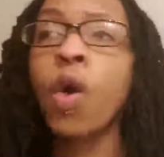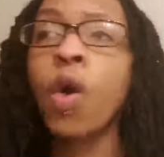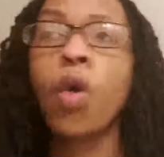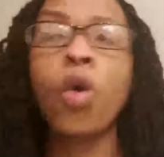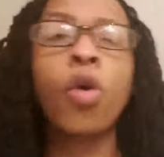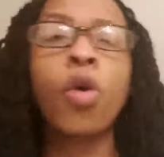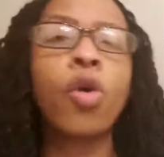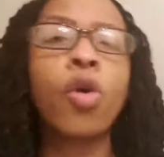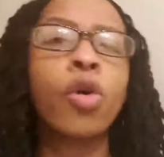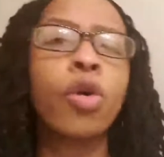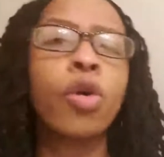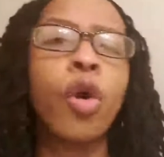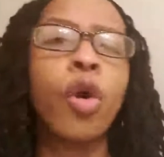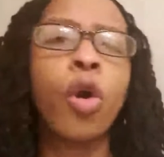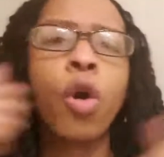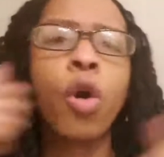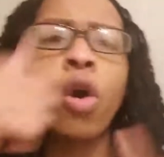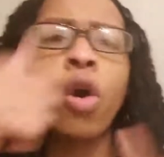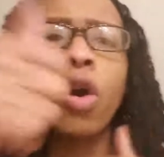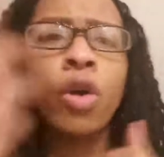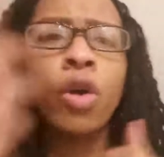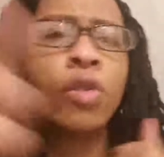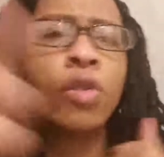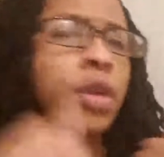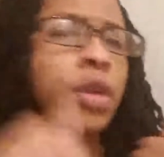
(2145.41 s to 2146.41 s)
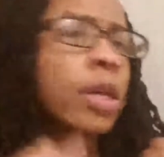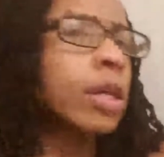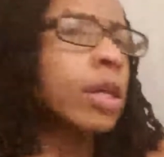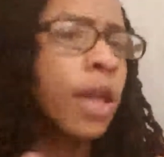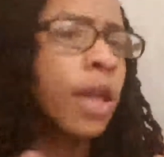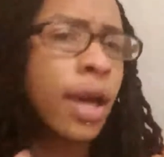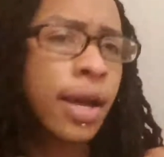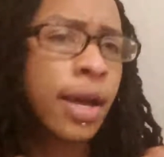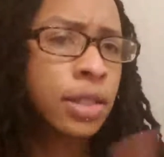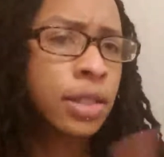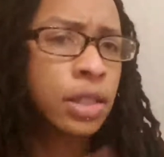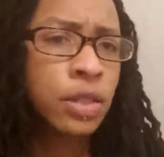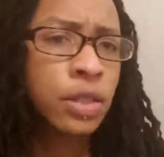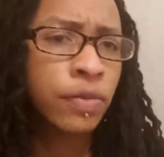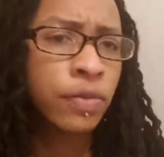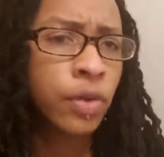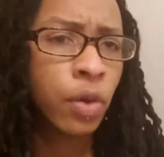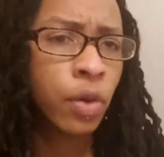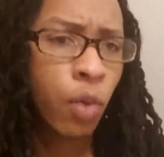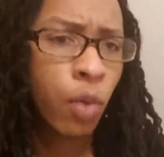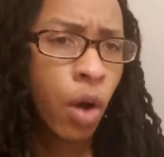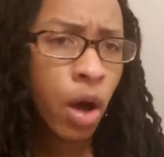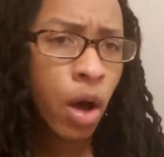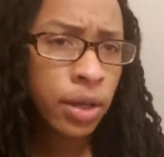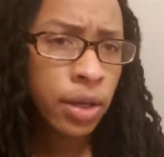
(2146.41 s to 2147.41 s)
Or all green lights if
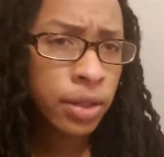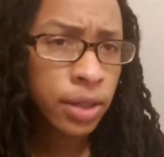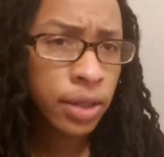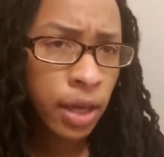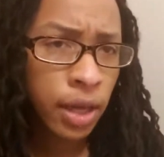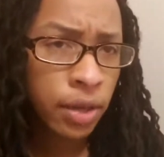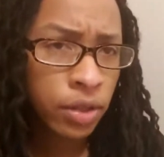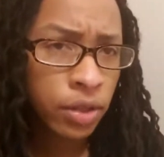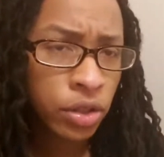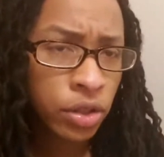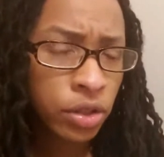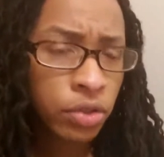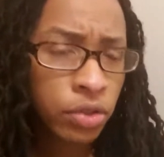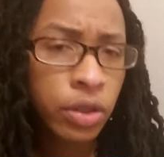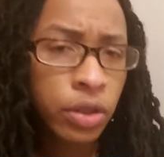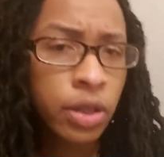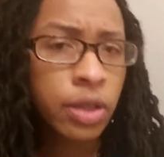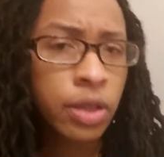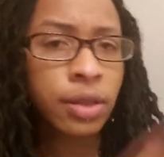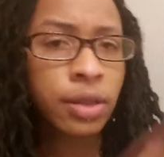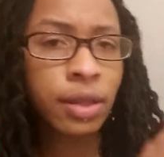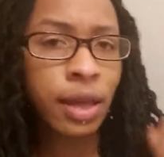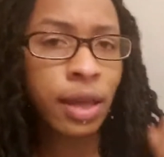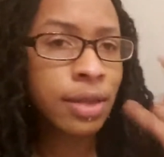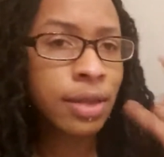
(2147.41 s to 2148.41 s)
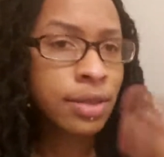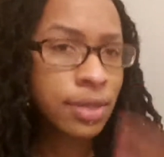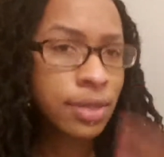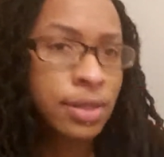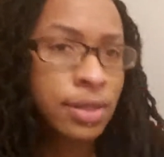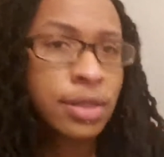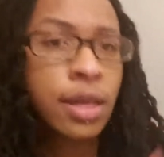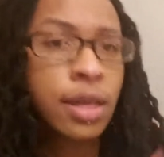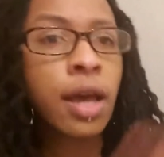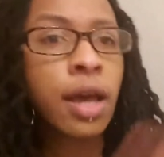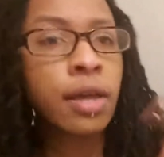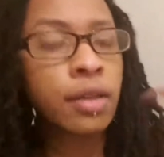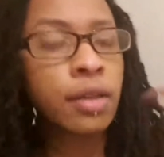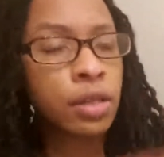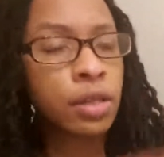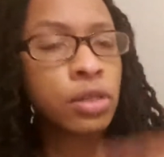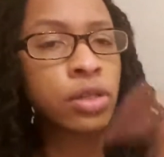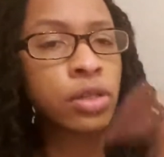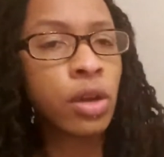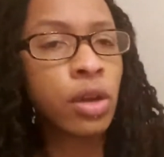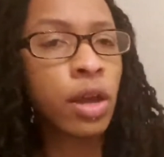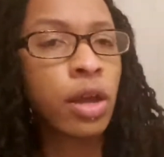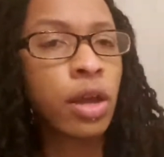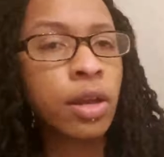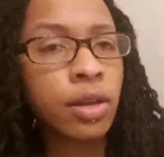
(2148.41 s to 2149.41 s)
you're walking down the street. That's a sign that
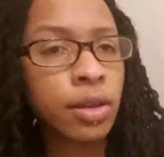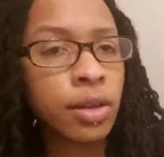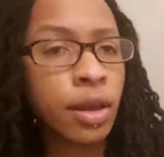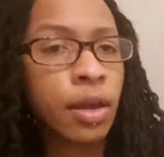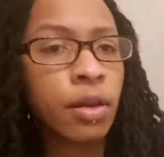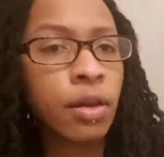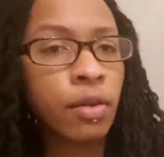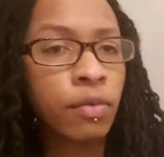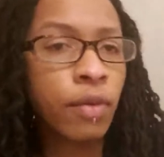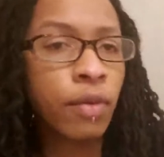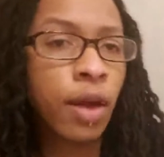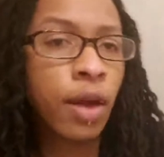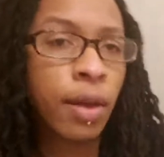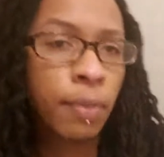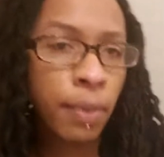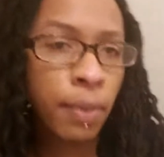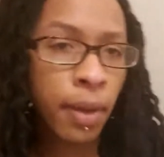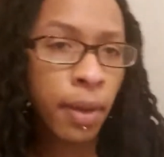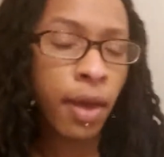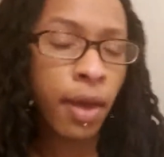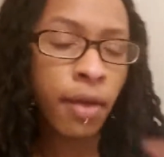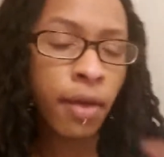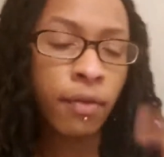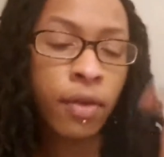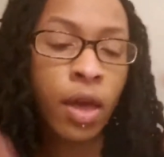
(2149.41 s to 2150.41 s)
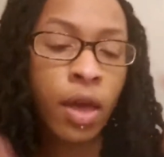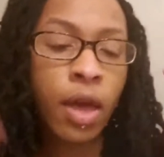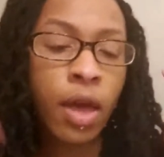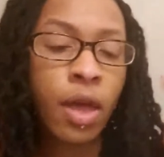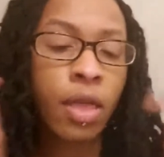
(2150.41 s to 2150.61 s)
you're headed down the right path.